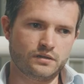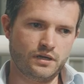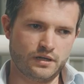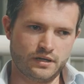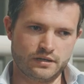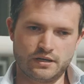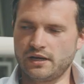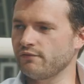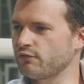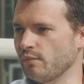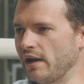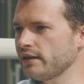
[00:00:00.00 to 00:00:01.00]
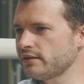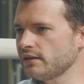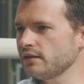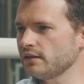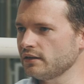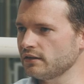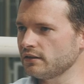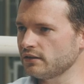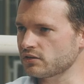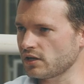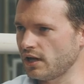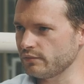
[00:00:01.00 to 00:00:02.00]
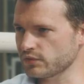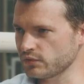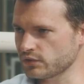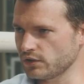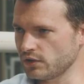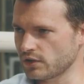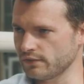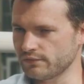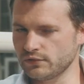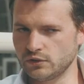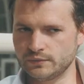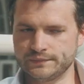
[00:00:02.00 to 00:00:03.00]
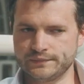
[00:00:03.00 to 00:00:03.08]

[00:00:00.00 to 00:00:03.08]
Yeah, that, that informality uh, that this client was also looking for.